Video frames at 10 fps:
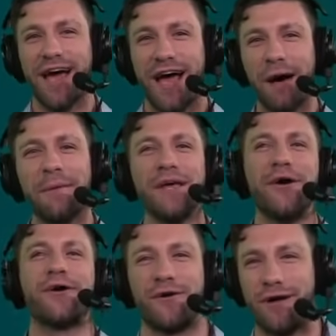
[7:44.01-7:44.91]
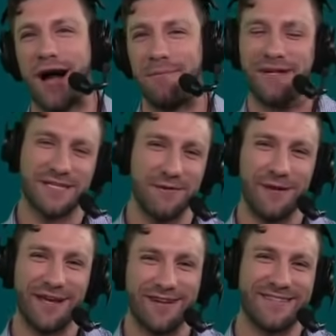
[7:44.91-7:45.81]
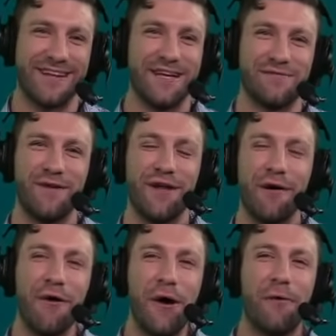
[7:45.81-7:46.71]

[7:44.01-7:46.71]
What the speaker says: How many Hooker comments can we get on today's video?